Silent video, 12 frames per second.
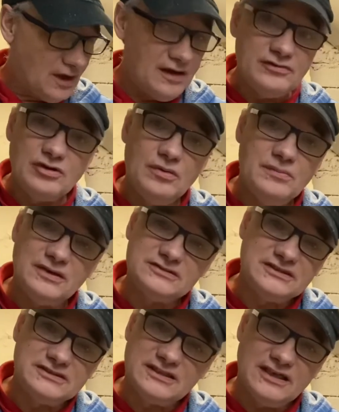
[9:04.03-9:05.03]
got much to
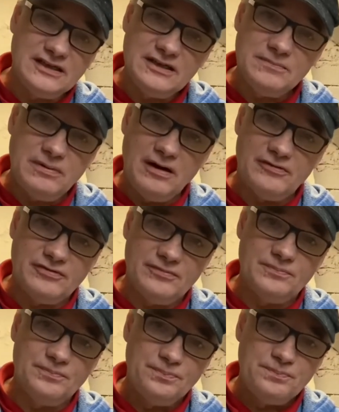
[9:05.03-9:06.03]
say apart from
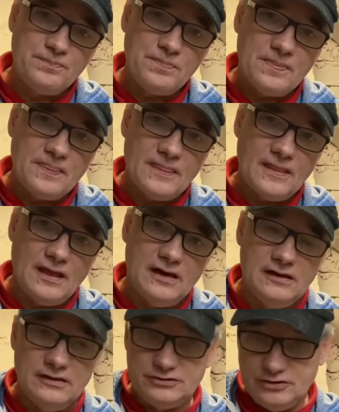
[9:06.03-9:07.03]

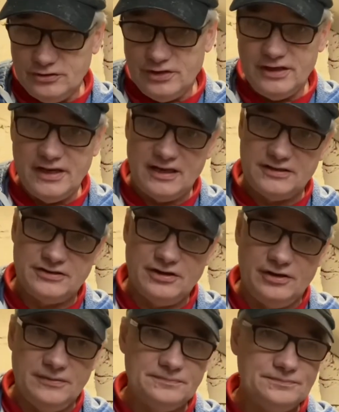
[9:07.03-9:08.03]
tune in next
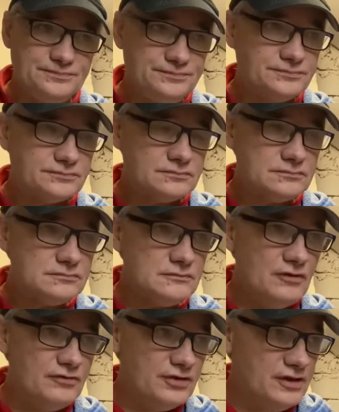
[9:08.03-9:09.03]
time for
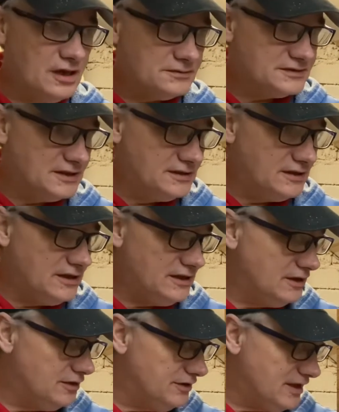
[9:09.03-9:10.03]
the
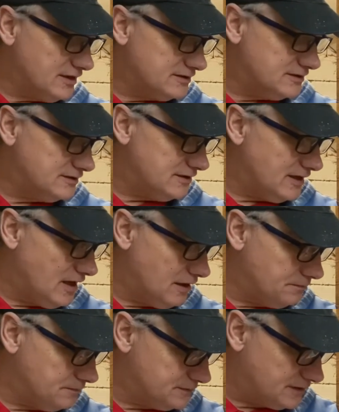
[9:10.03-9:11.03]
next
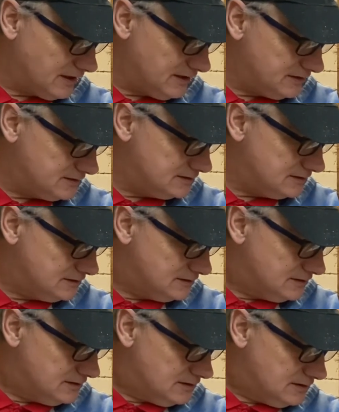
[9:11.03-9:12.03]
update.
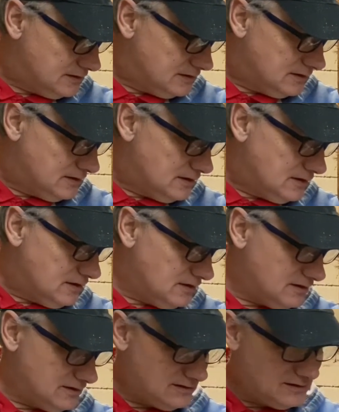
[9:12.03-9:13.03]
Have